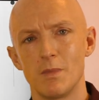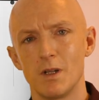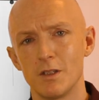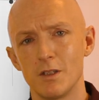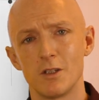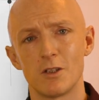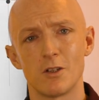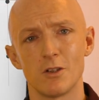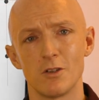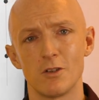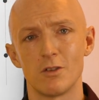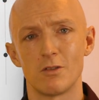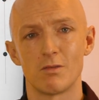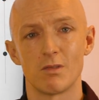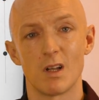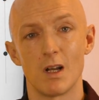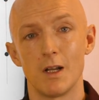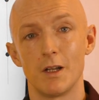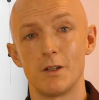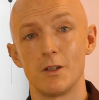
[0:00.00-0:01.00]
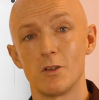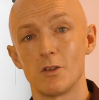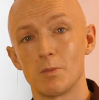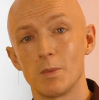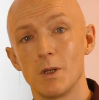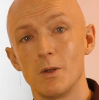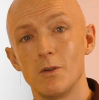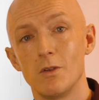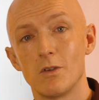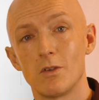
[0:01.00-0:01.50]
mainly because I had
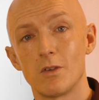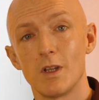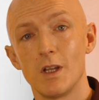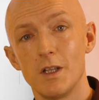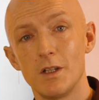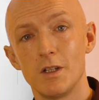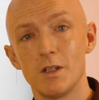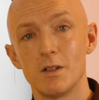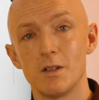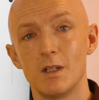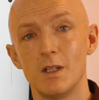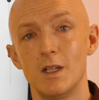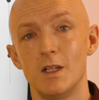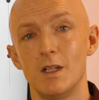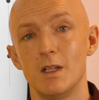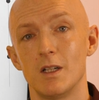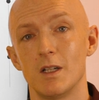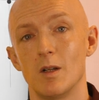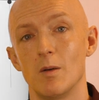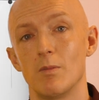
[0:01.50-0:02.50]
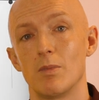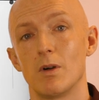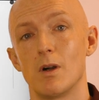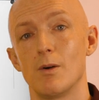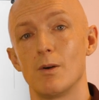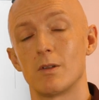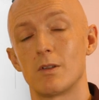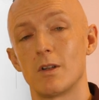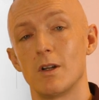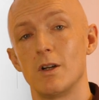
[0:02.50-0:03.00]
experience in it and
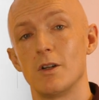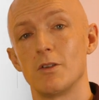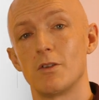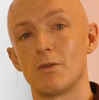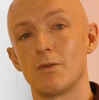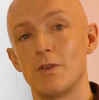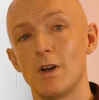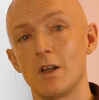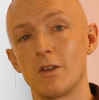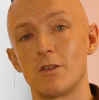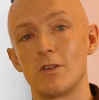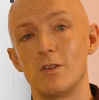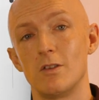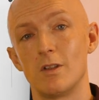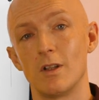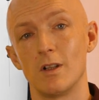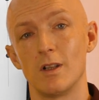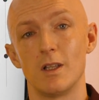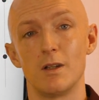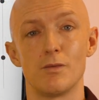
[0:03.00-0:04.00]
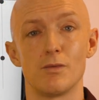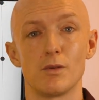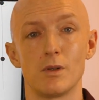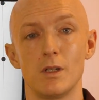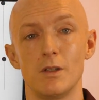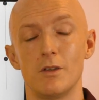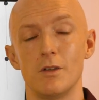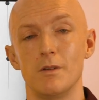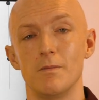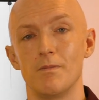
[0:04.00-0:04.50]
prioritize faster
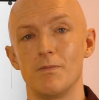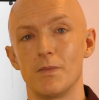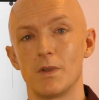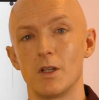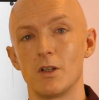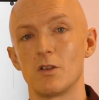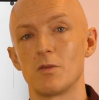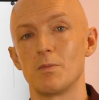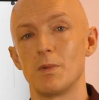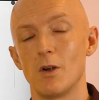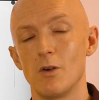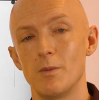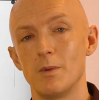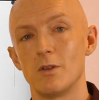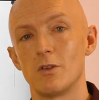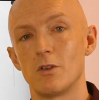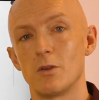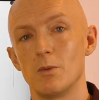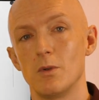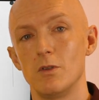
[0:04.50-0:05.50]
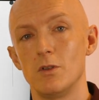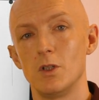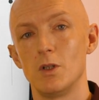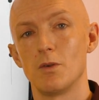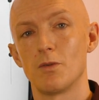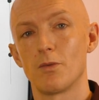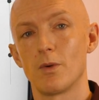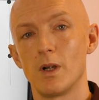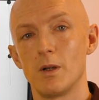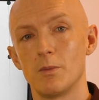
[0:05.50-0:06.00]
delivery than experimenting with
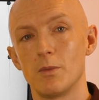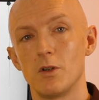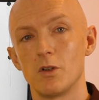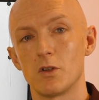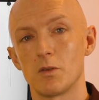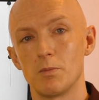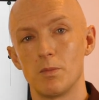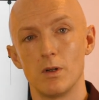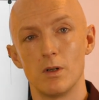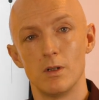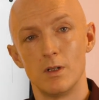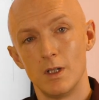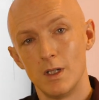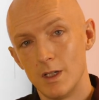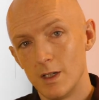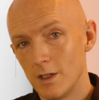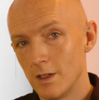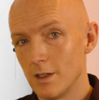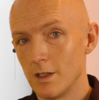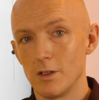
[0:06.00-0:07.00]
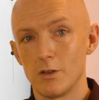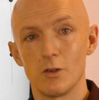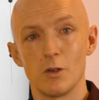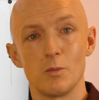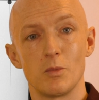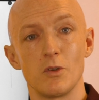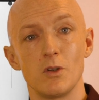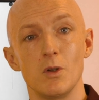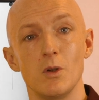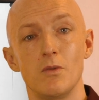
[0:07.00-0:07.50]
new frameworks. But it's
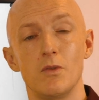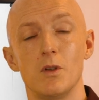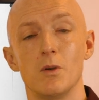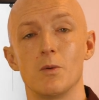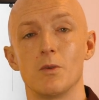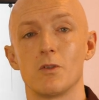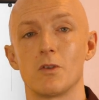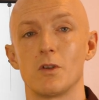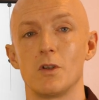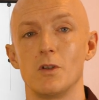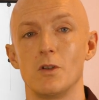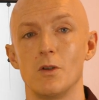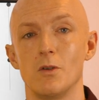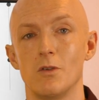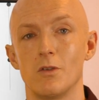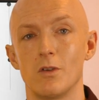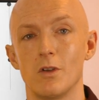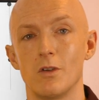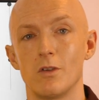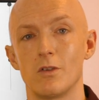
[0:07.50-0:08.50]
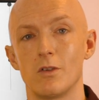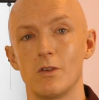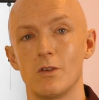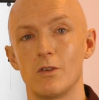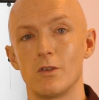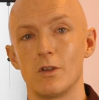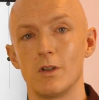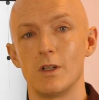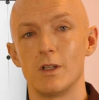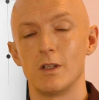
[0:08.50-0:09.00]
up to you if you want to use this
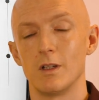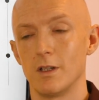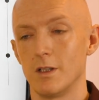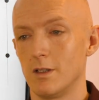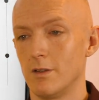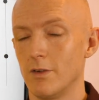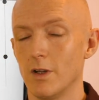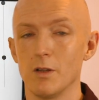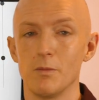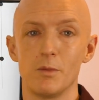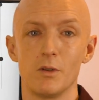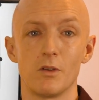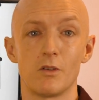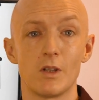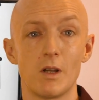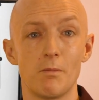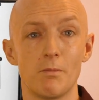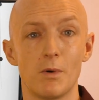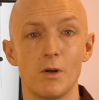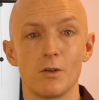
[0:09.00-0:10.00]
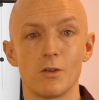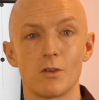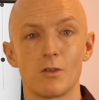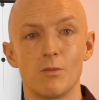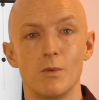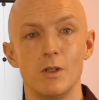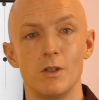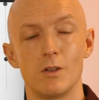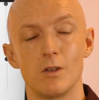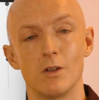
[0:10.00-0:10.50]
as a, a, development sandbox
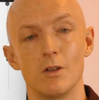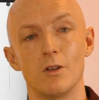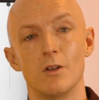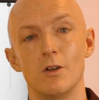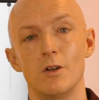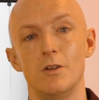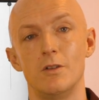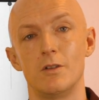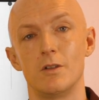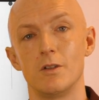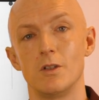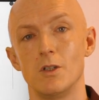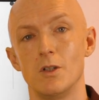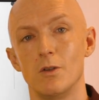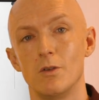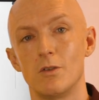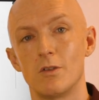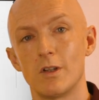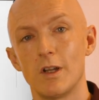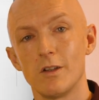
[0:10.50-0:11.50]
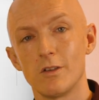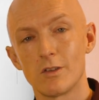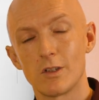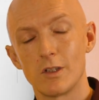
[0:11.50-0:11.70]
where you can learn new tech